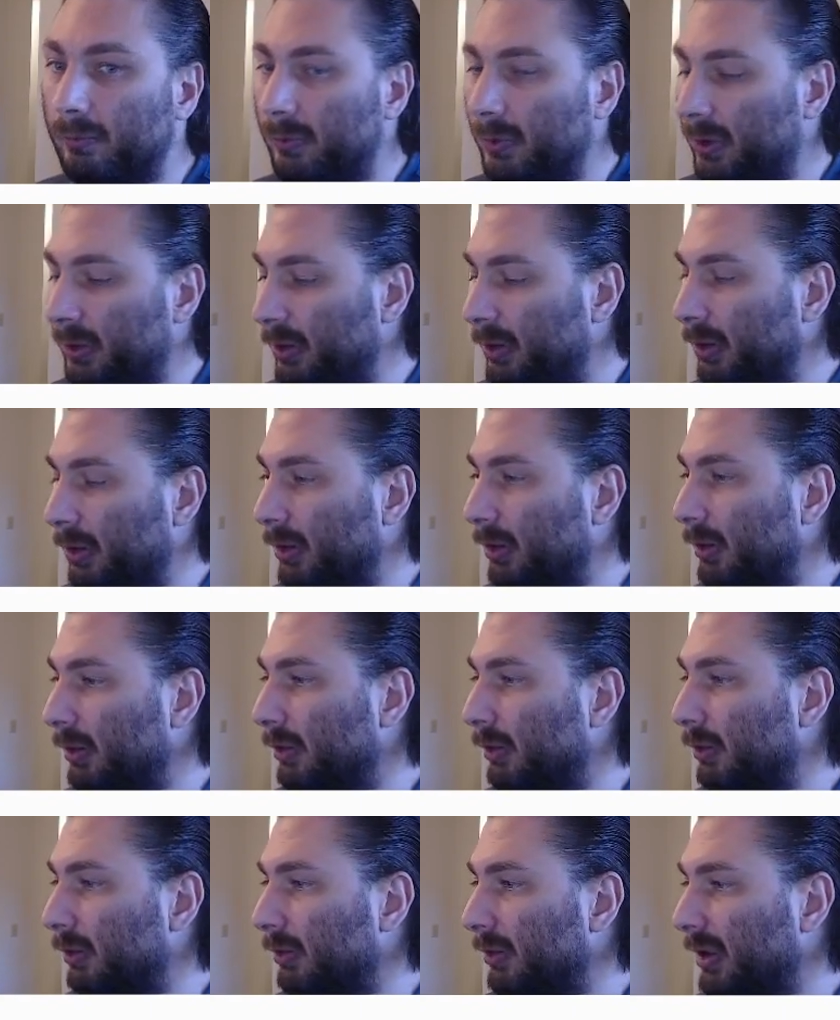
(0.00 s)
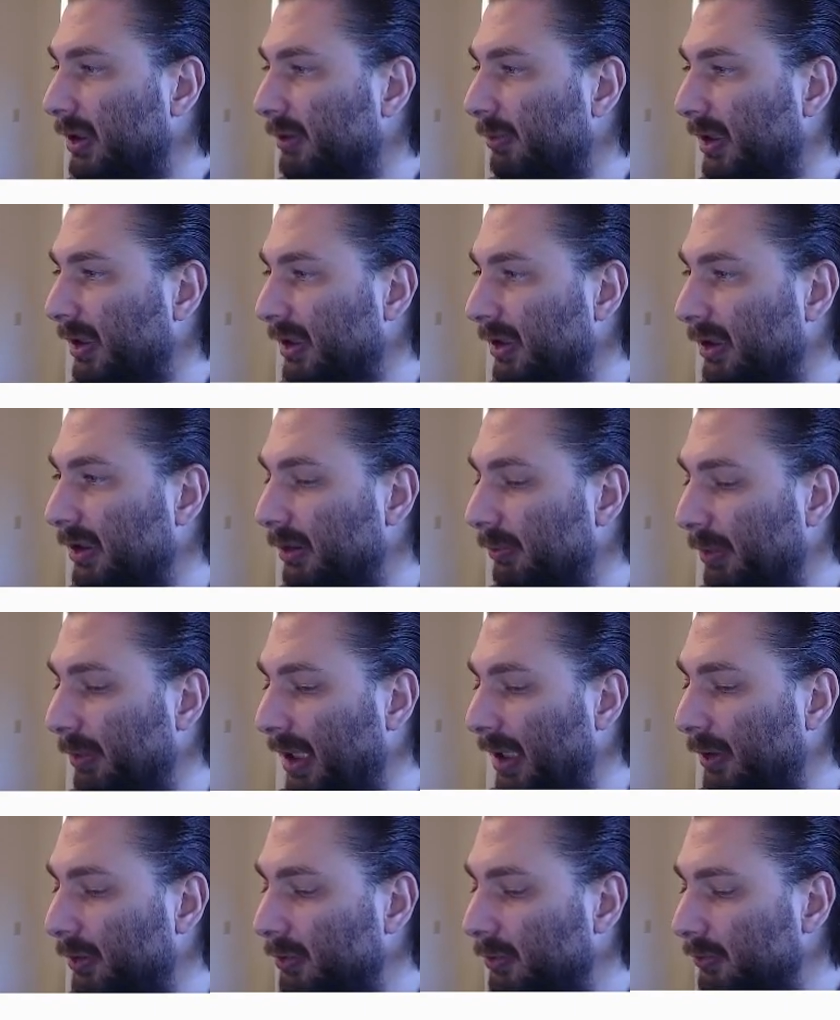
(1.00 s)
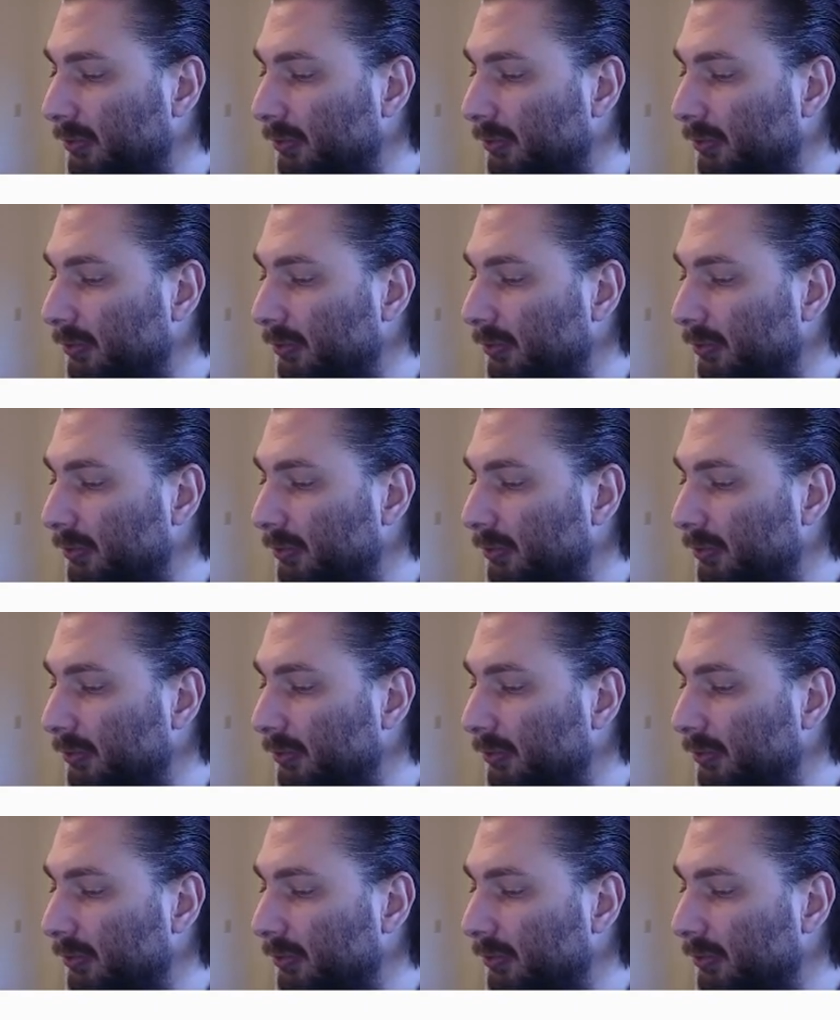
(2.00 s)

So let's make a paddle.